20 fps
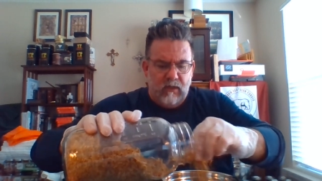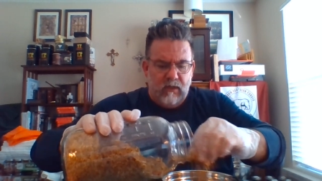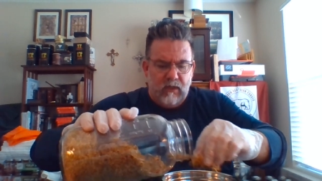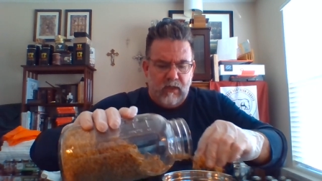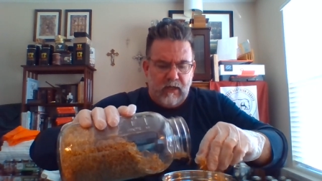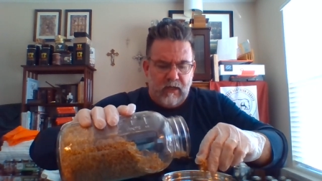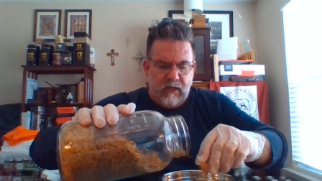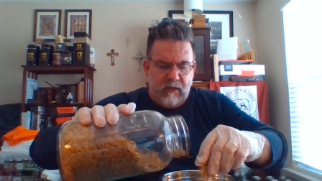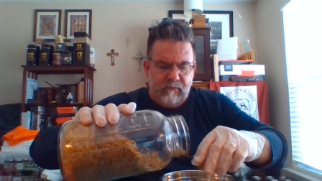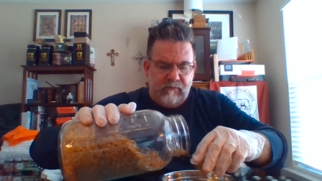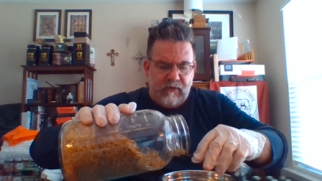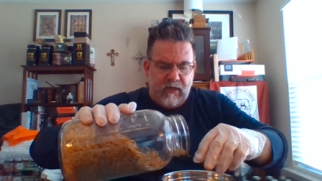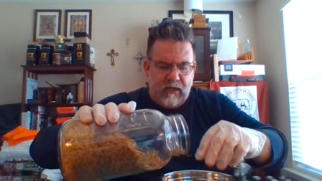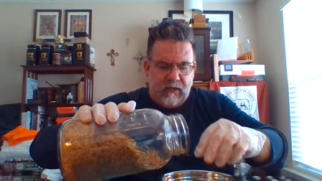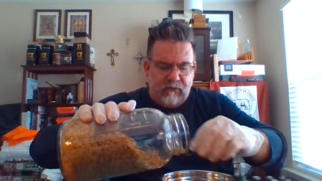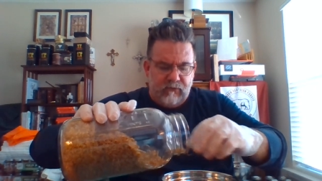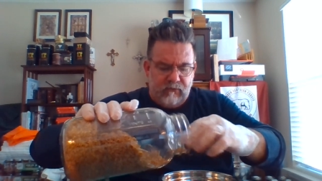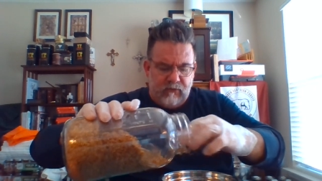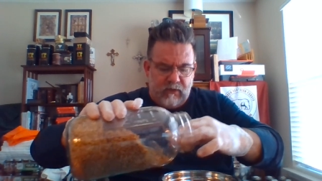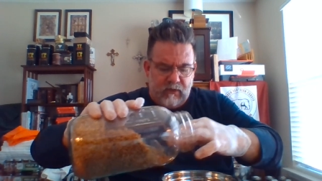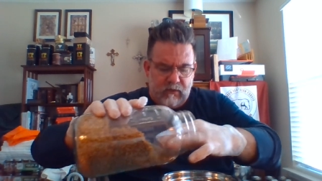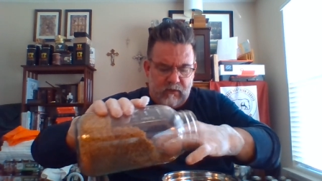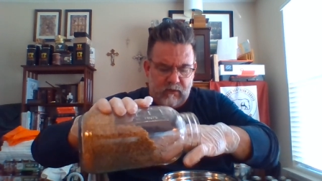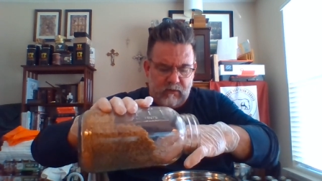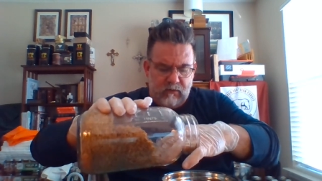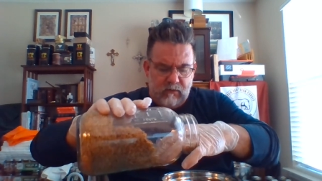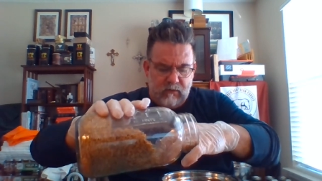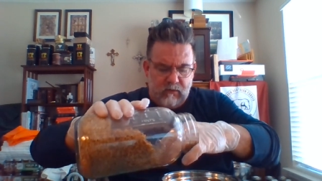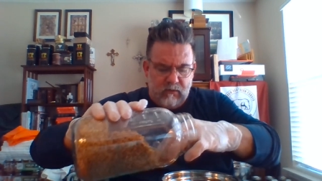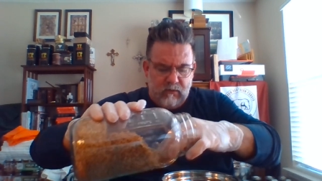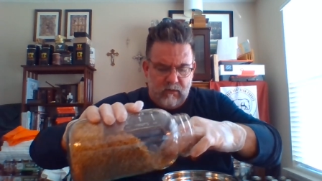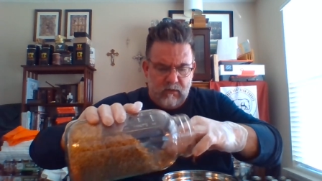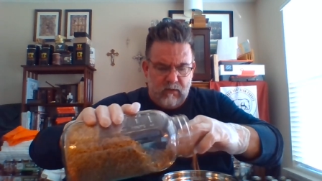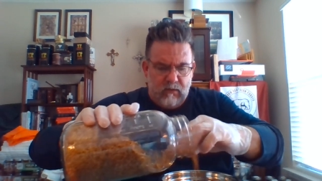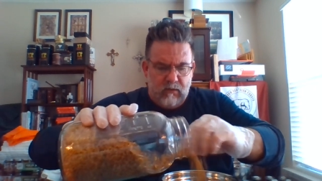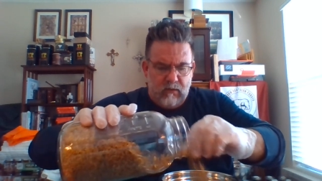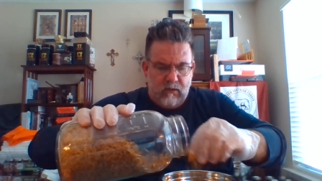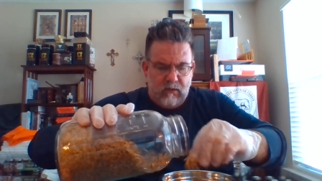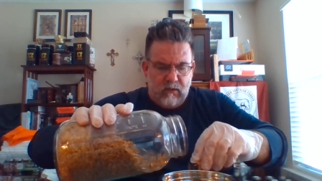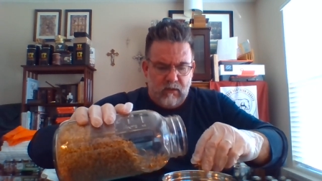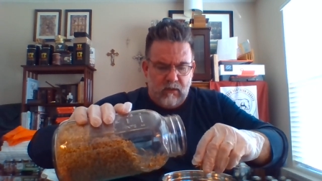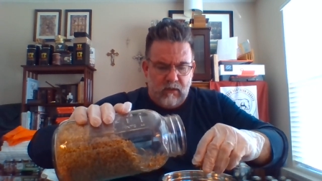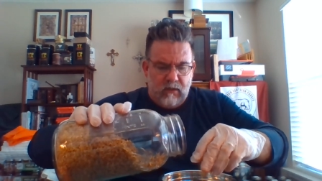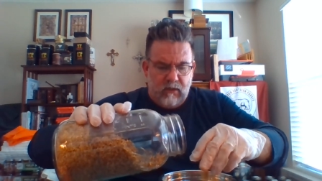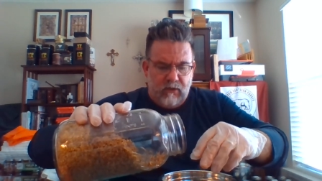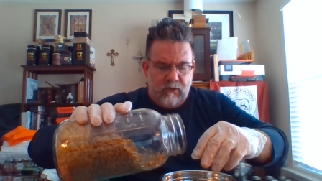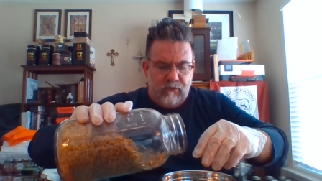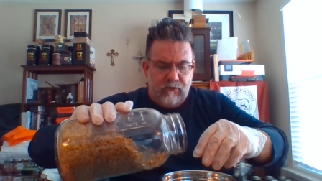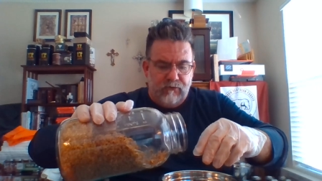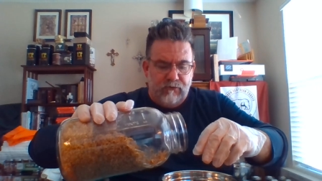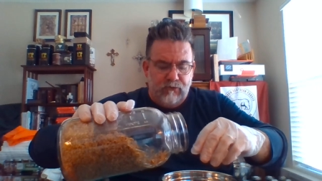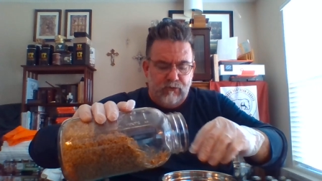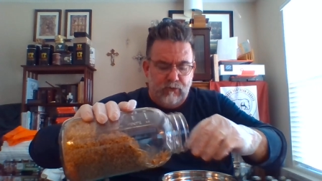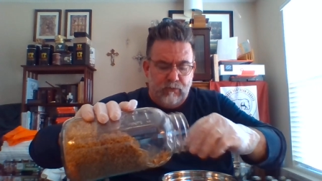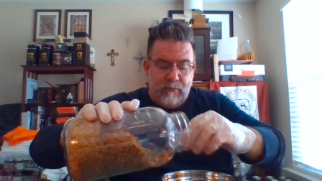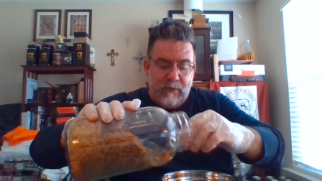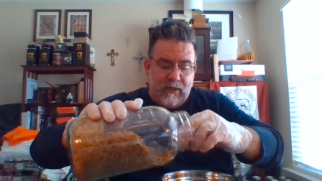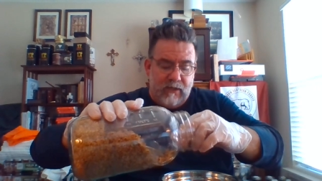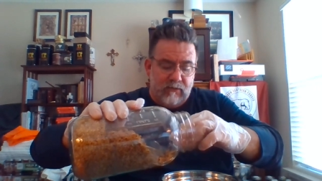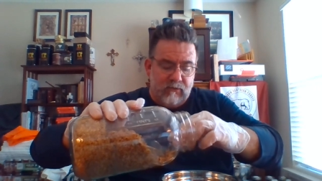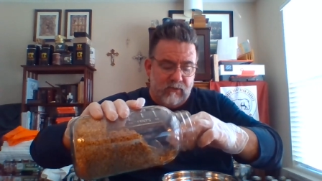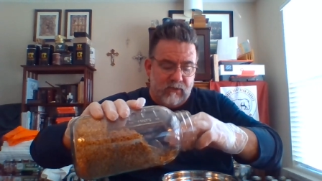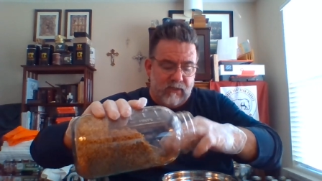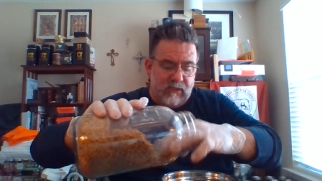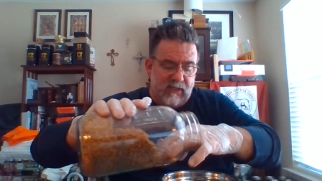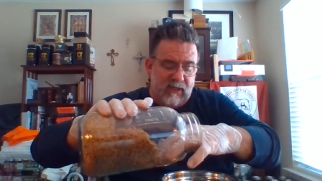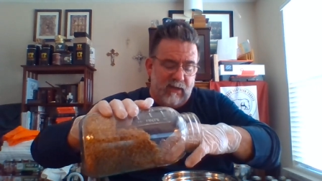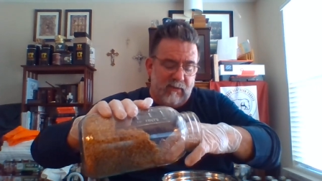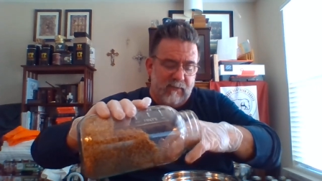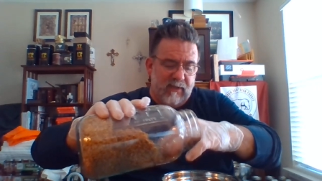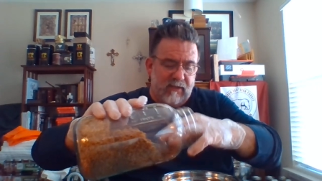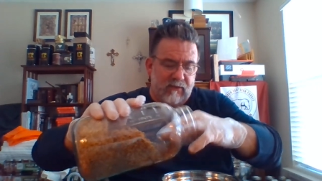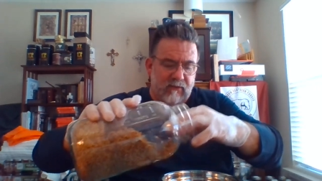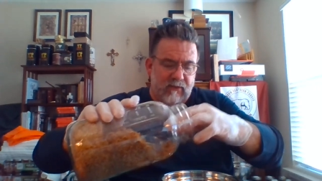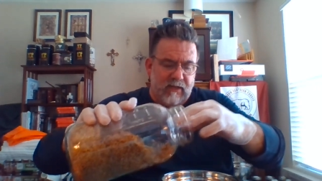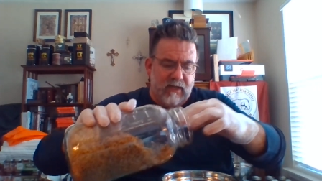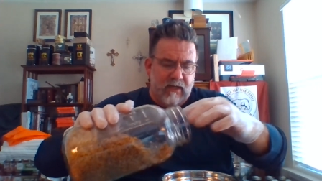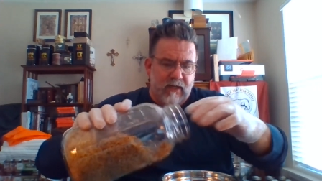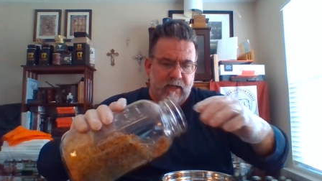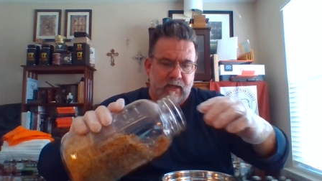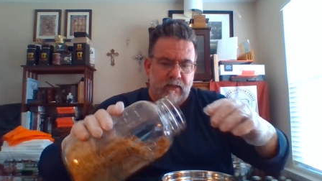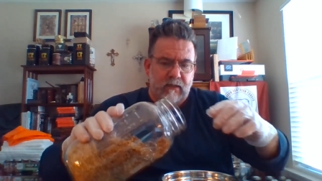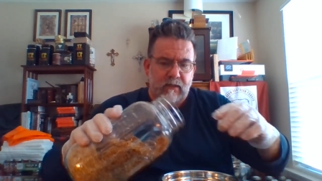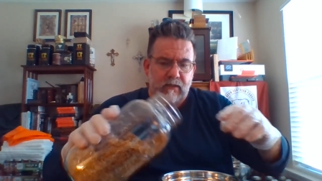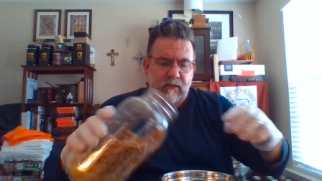And I've got another 2 pounds that came in today,